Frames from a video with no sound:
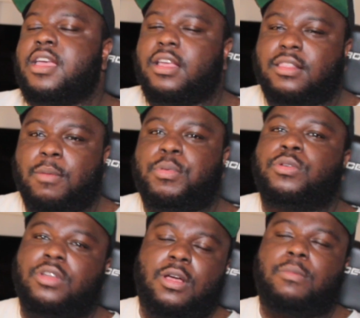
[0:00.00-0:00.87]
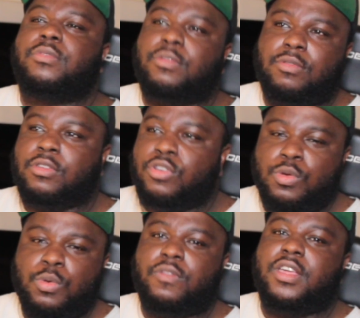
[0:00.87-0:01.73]
They're building up the
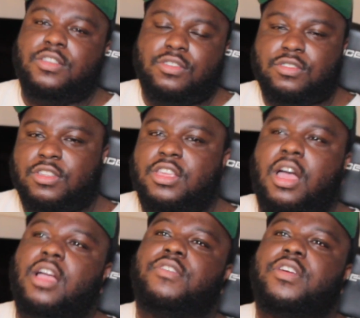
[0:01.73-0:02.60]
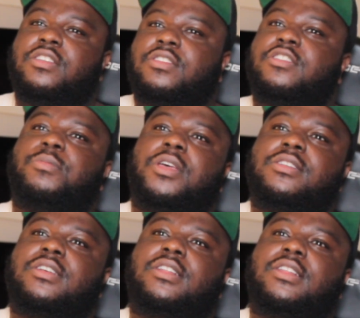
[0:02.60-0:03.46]
new Avengers, the young Avengers,
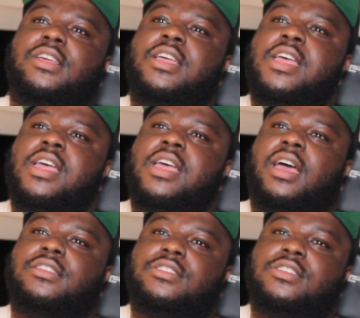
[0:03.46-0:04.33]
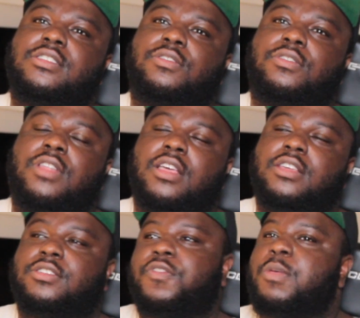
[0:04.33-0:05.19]
basically. And she's the
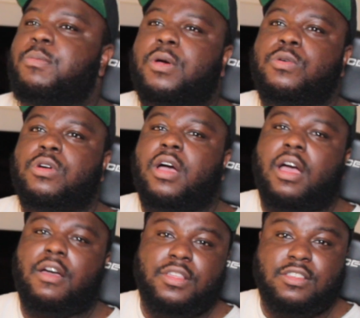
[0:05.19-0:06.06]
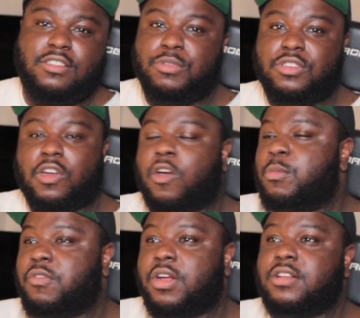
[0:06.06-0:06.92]
next female Hawkeye. I think this will be
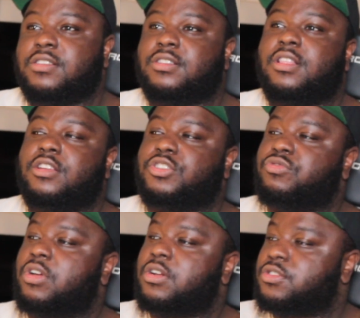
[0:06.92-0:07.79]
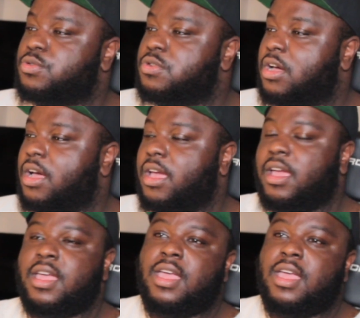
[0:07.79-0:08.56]
Jeremy Renner's last run as Hawkeye